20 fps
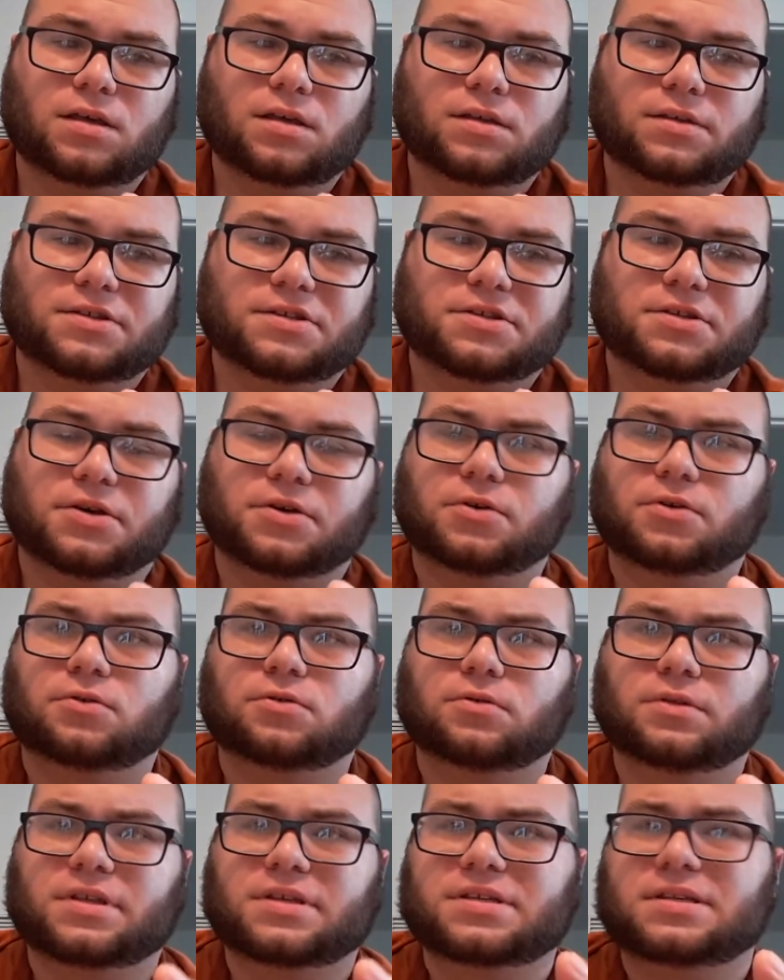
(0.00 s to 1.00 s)

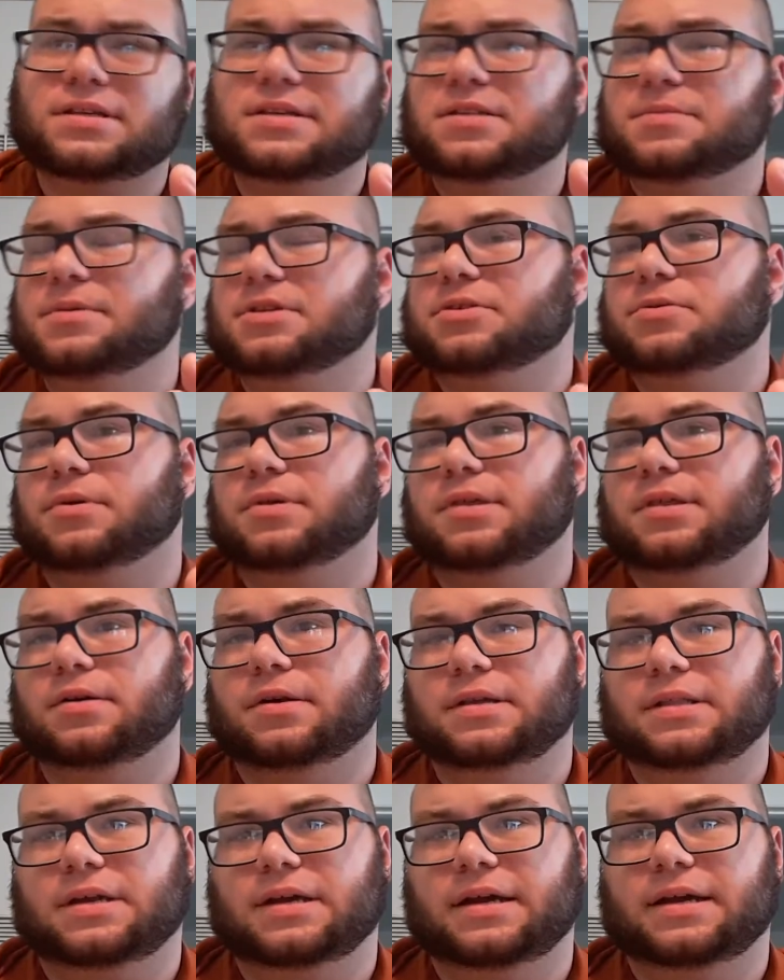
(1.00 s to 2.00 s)
So this leads me to a
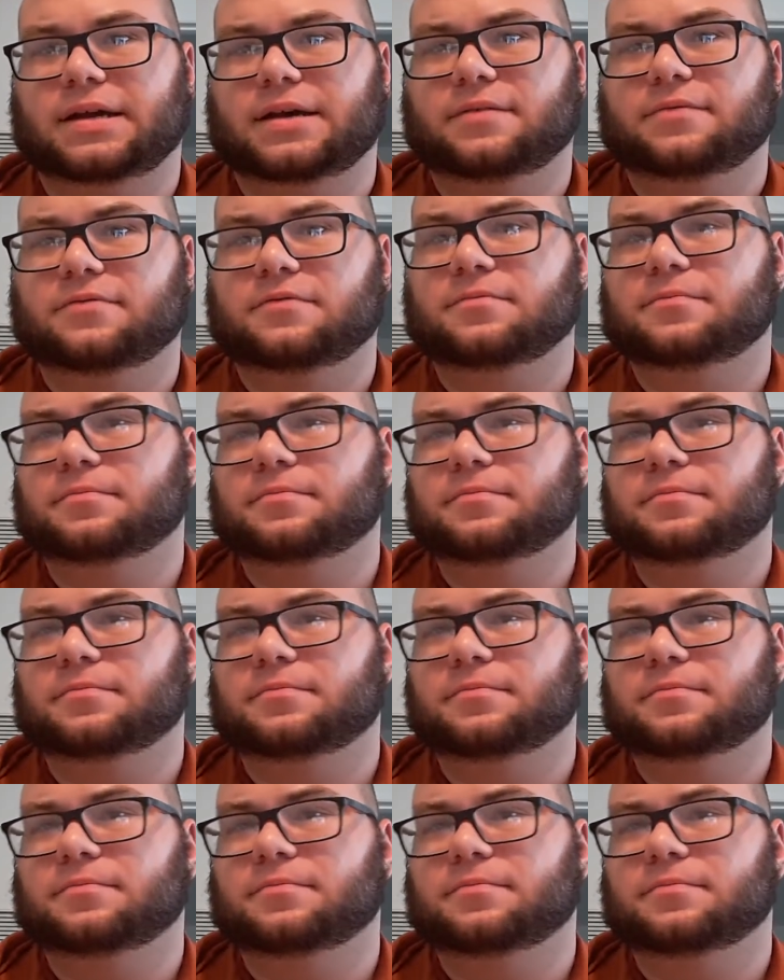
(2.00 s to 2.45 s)
theory that I have.